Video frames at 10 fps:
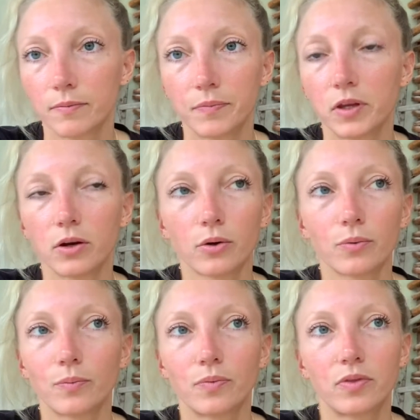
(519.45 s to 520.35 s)
you
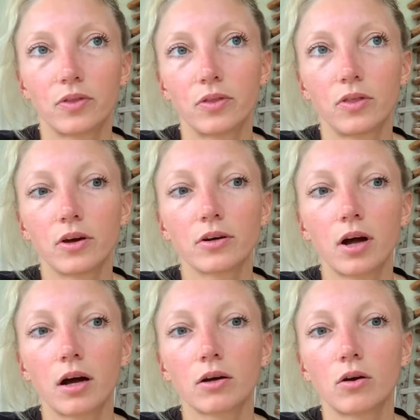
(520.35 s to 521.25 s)
know, they're
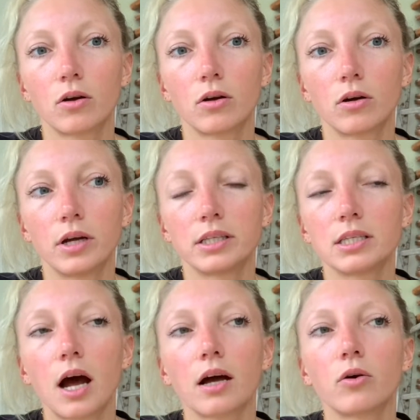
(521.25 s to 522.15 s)
not it's
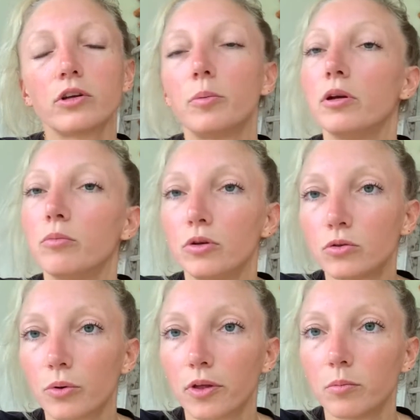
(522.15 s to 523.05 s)
not going to be a
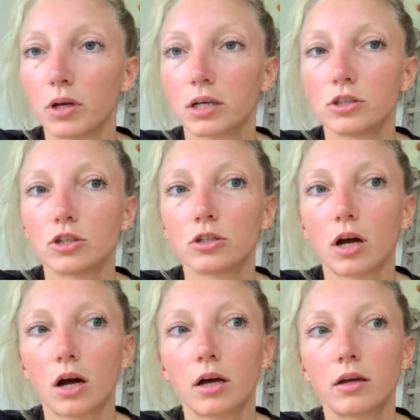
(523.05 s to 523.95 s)
mutual thing because you're
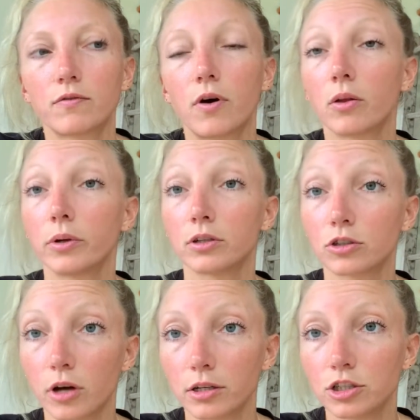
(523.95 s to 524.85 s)
not following your
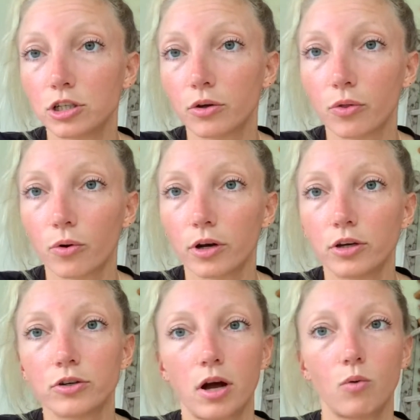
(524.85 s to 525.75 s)
strategy and authority.
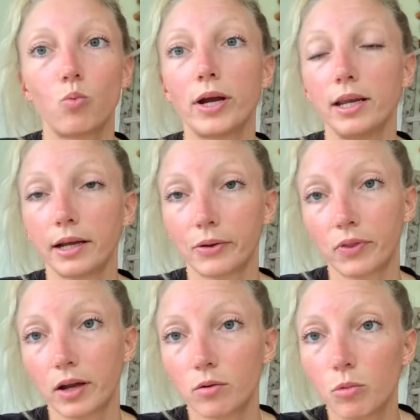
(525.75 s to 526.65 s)
You're not waiting out
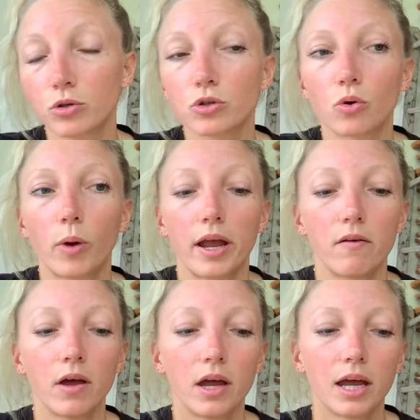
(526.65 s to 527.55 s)
that emotional wave.